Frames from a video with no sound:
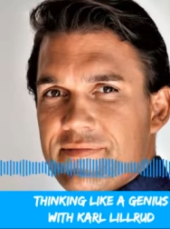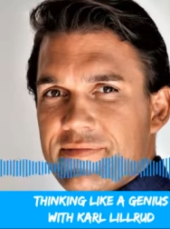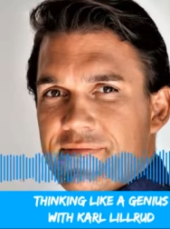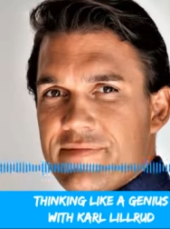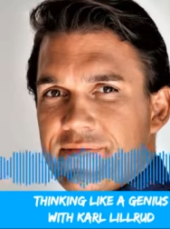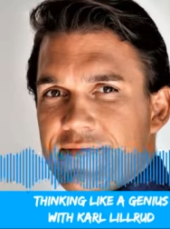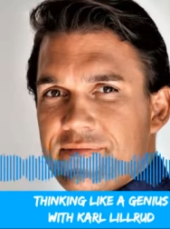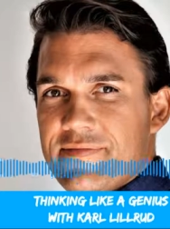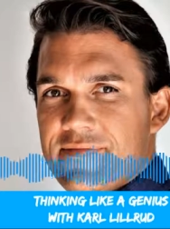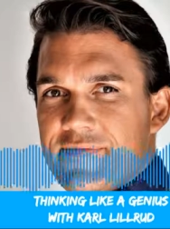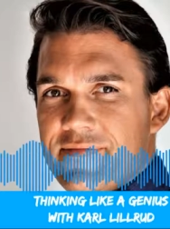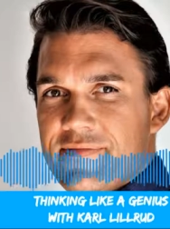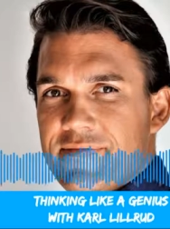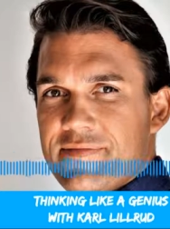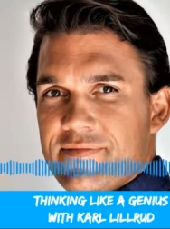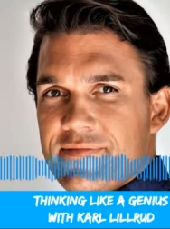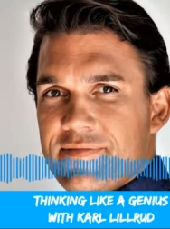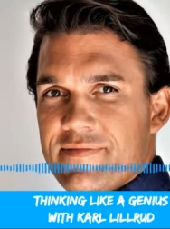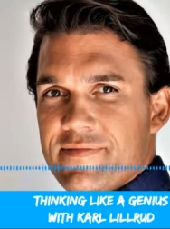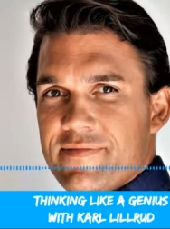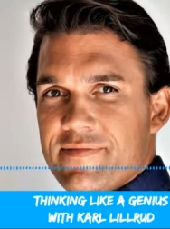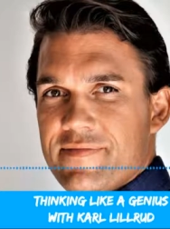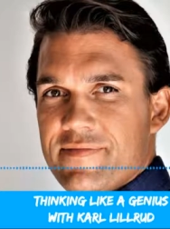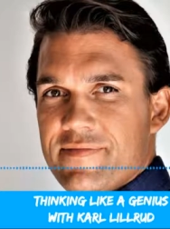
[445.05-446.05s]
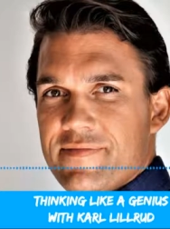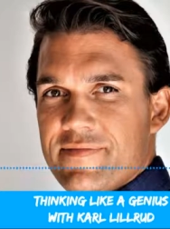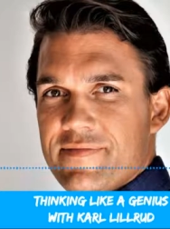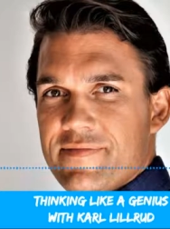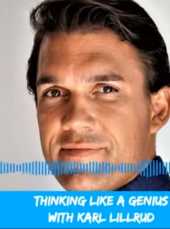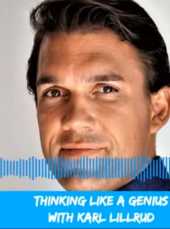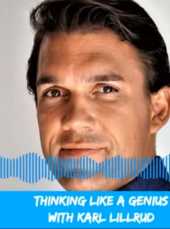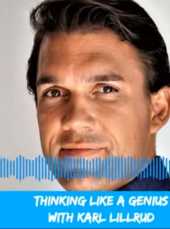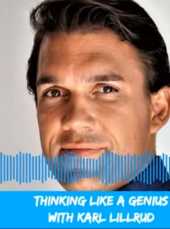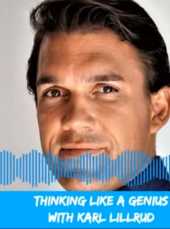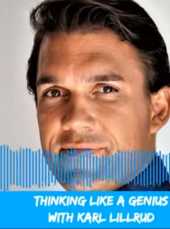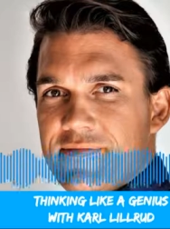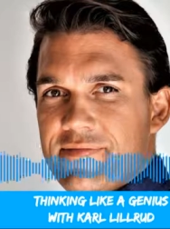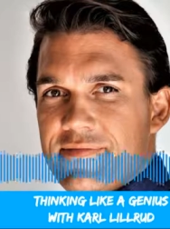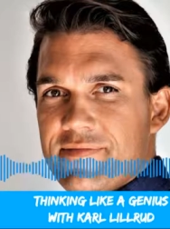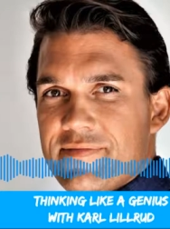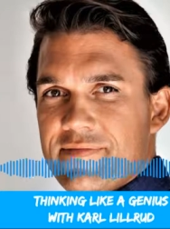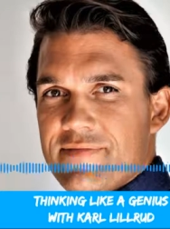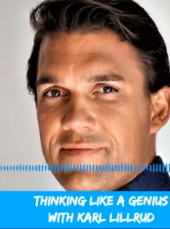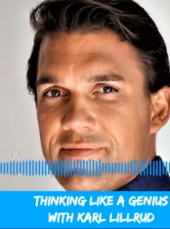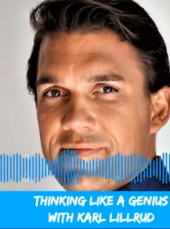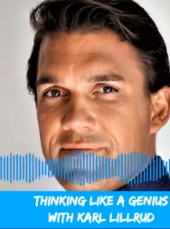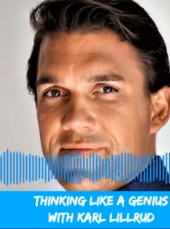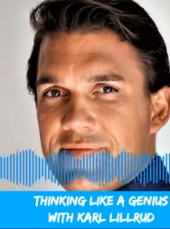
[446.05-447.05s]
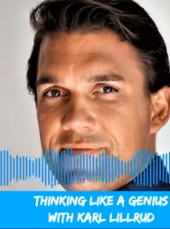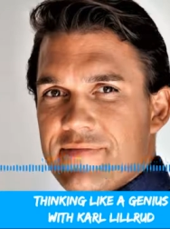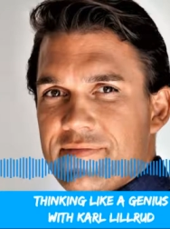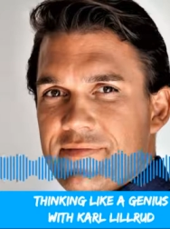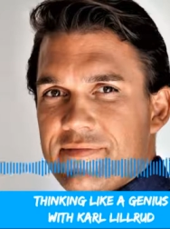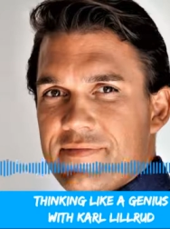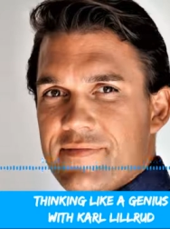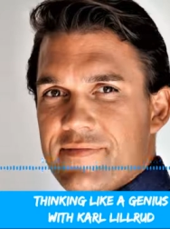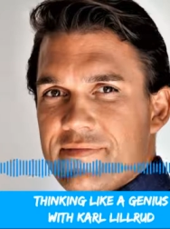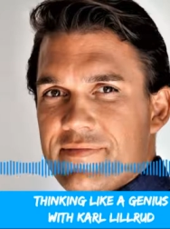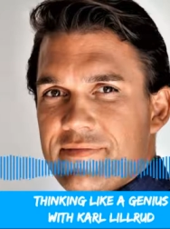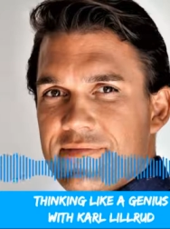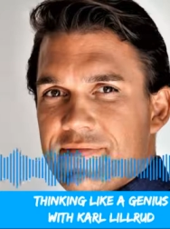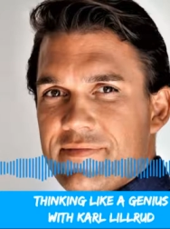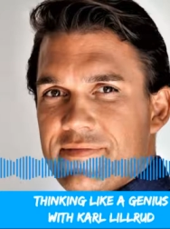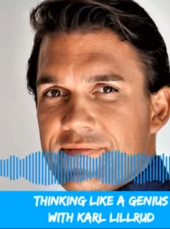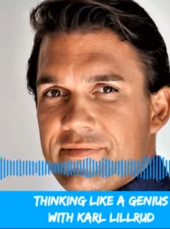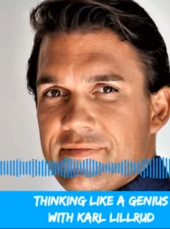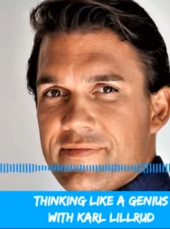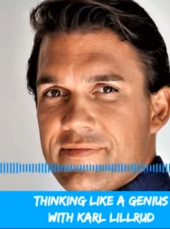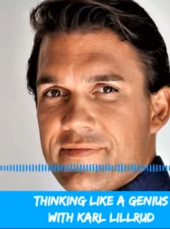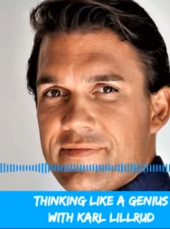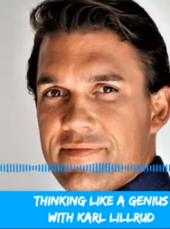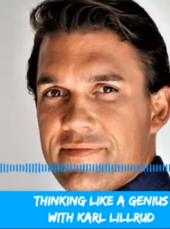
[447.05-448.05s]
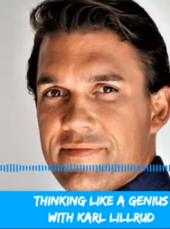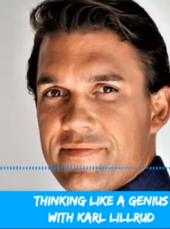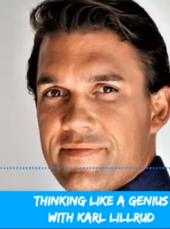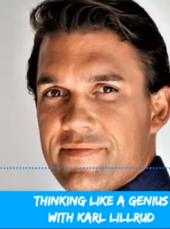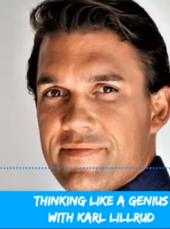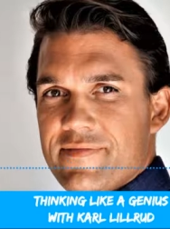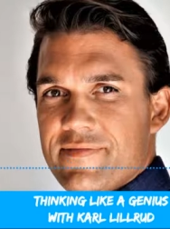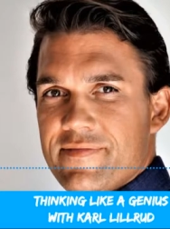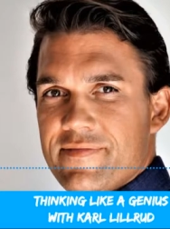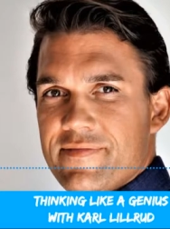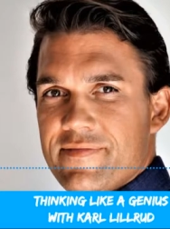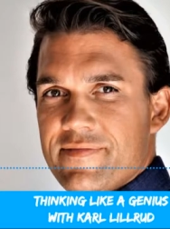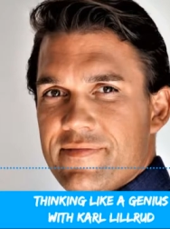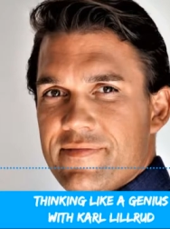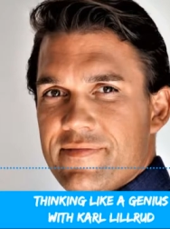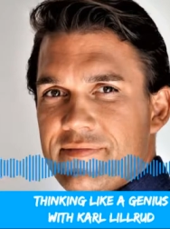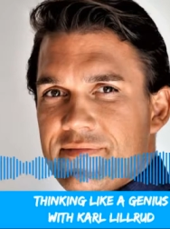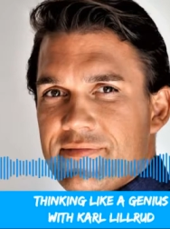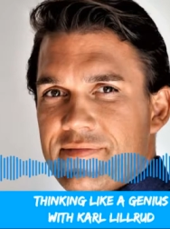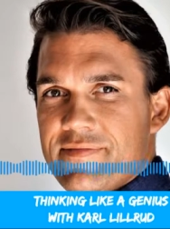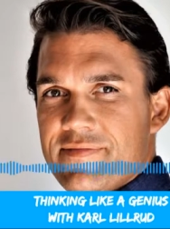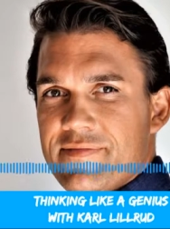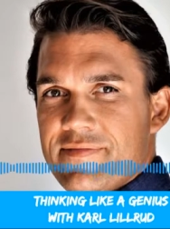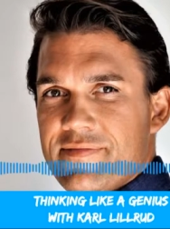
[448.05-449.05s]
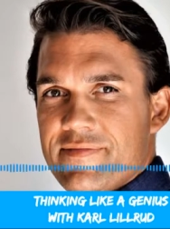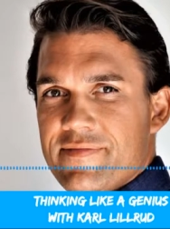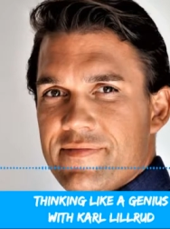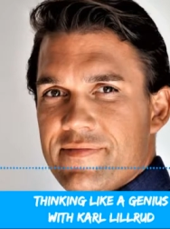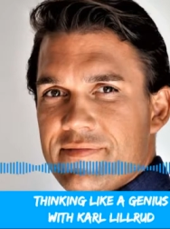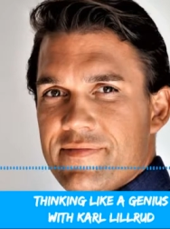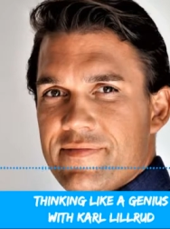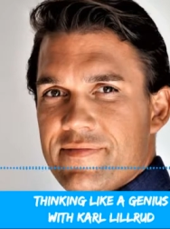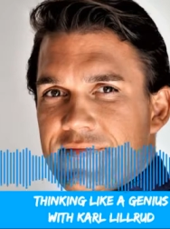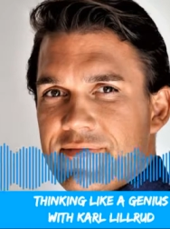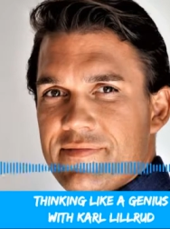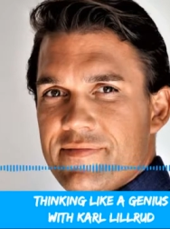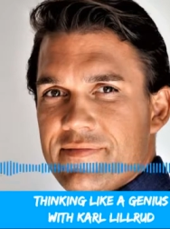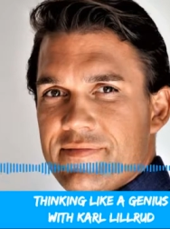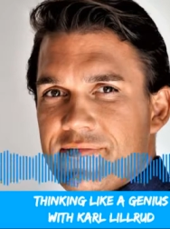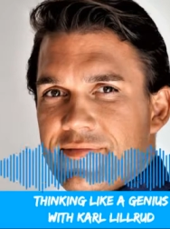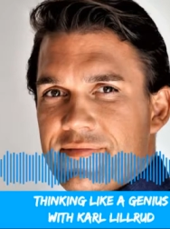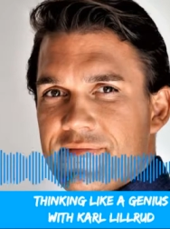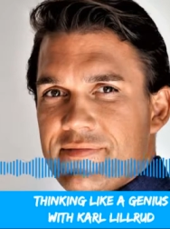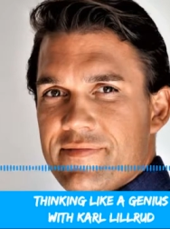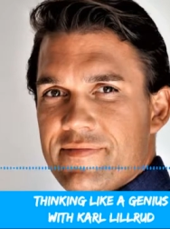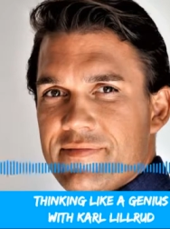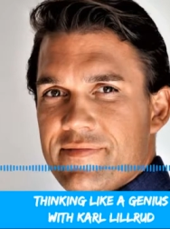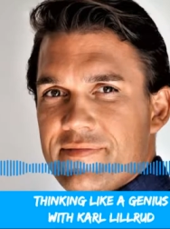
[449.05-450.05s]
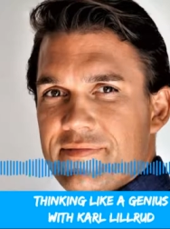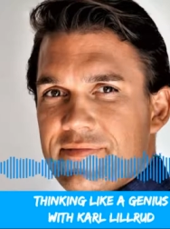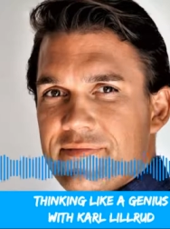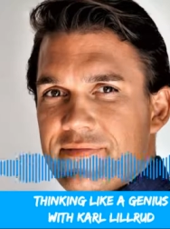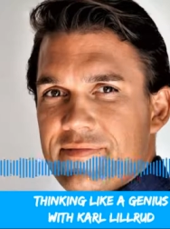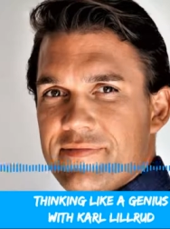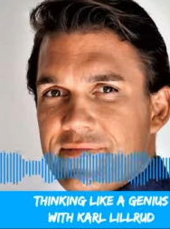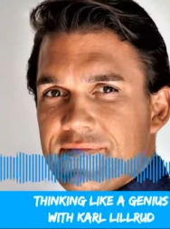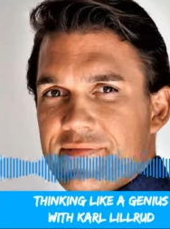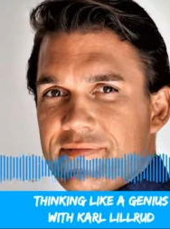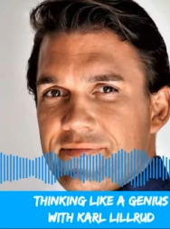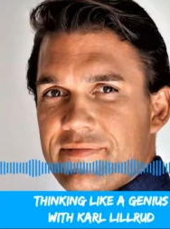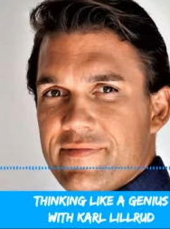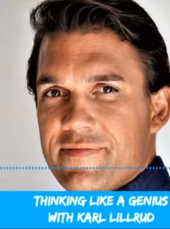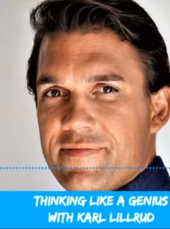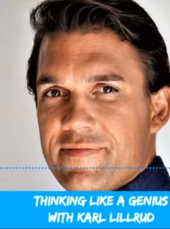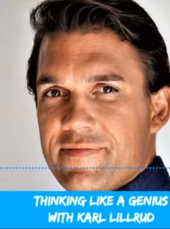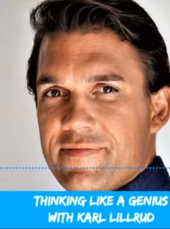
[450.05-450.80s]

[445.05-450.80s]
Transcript: You don't know if uh, your idea is is applicable to the